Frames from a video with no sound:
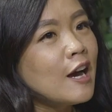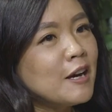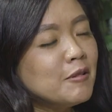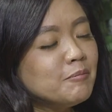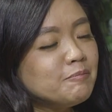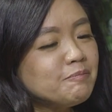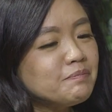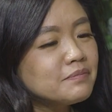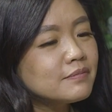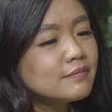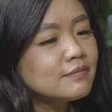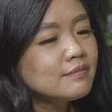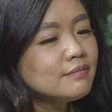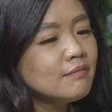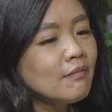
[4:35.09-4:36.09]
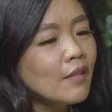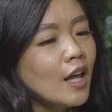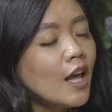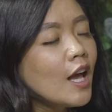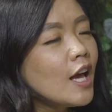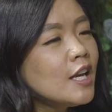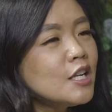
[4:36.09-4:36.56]
And
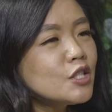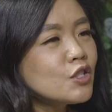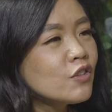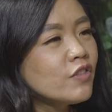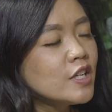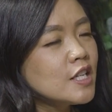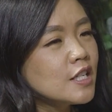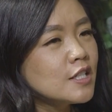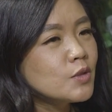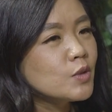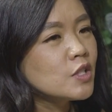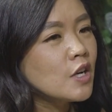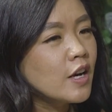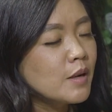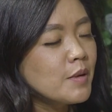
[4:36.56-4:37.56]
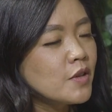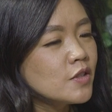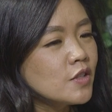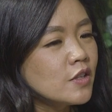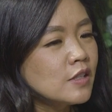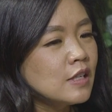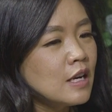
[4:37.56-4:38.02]
it's so funny because we talk
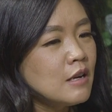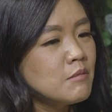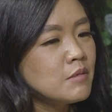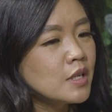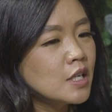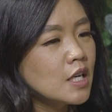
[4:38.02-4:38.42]
about this all the time.